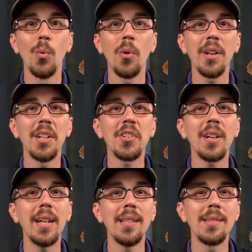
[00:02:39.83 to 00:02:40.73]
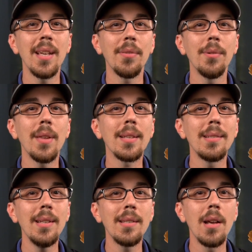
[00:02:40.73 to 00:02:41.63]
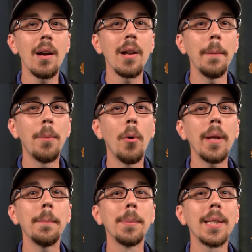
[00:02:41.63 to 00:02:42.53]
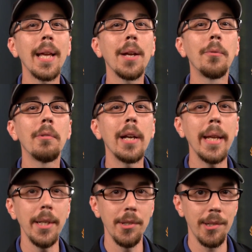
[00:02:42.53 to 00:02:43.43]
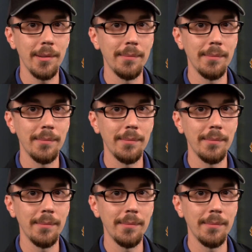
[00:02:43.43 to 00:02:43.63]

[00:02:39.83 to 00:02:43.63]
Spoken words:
We're gonna try and get through that sneeze guard at point blank range.